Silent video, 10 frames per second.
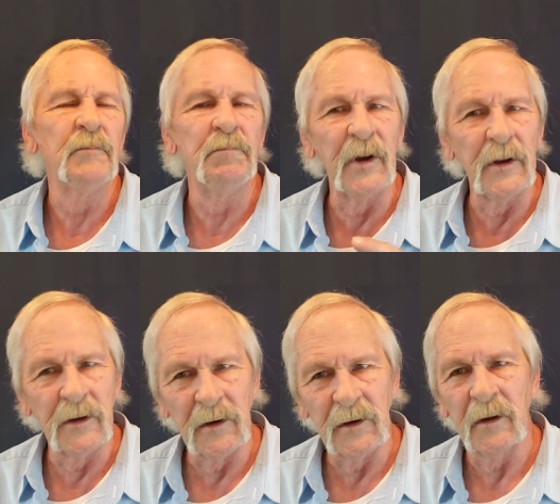be
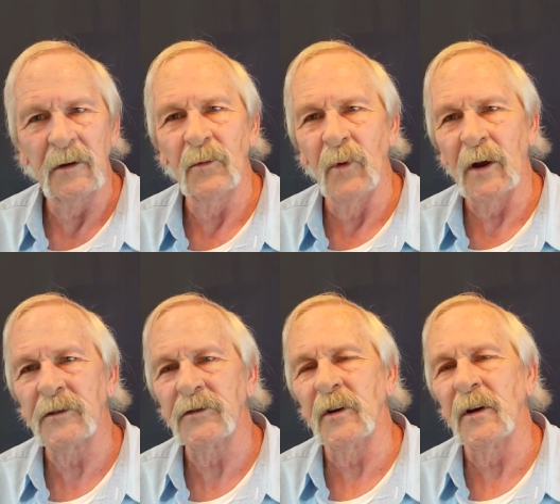ye
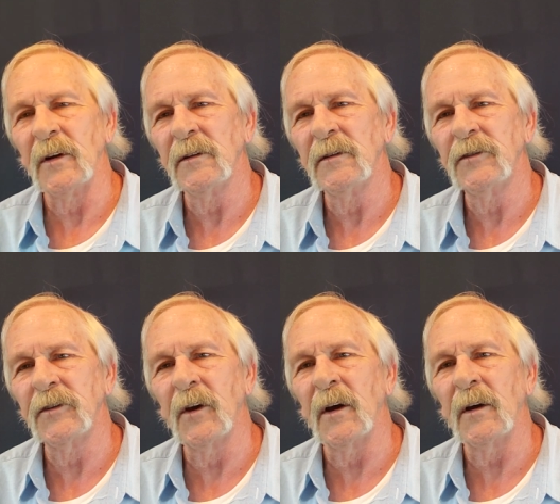reconciled to
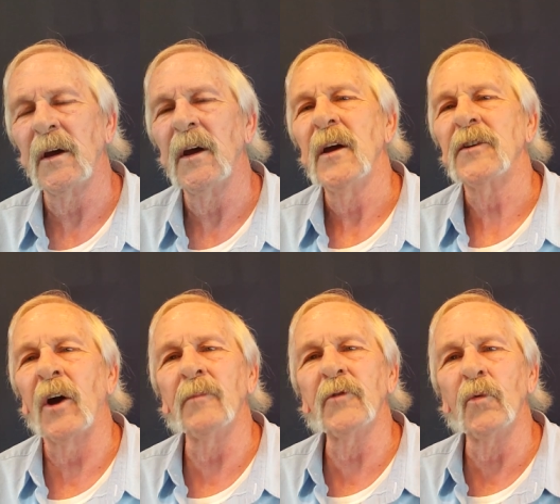God.
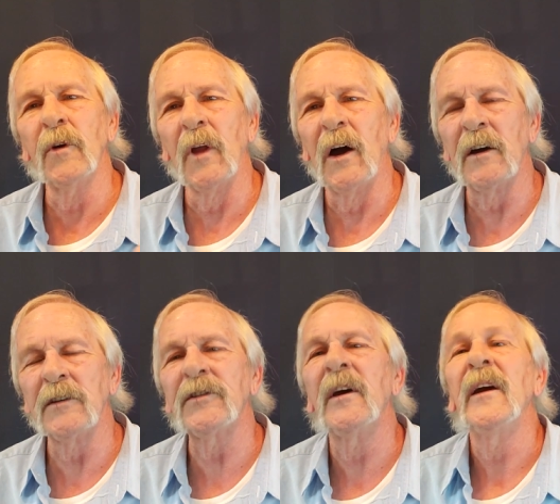Come to
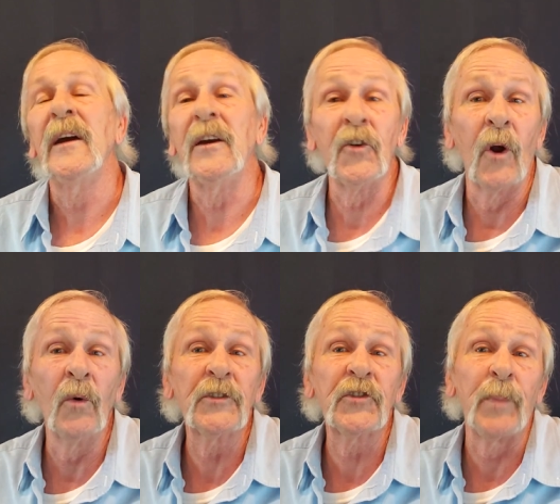realize in your
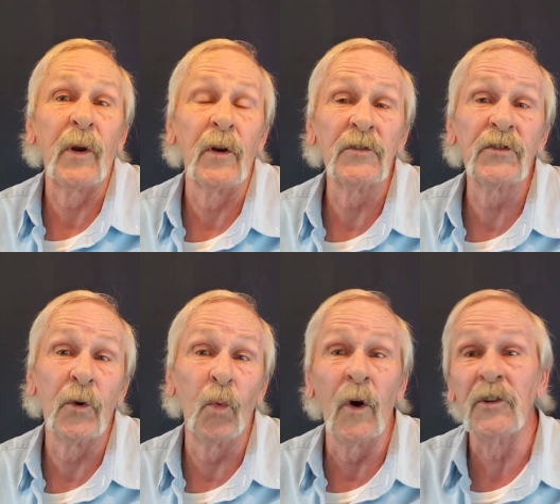own experience
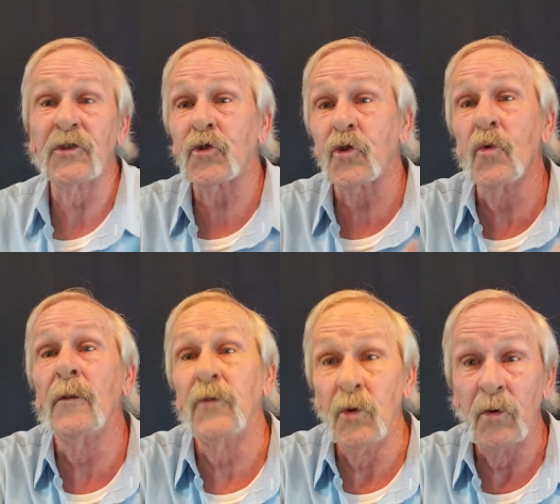that what is true
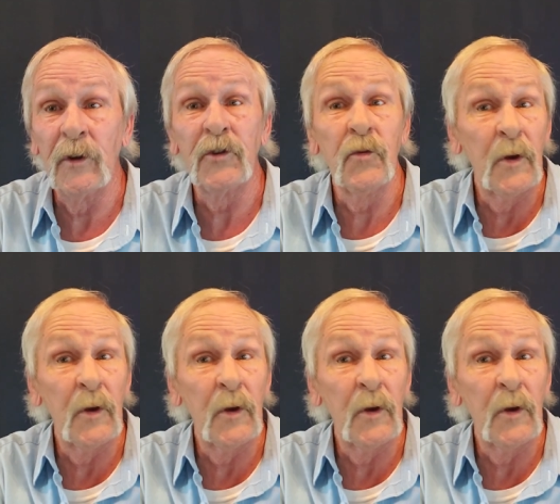of you, that you've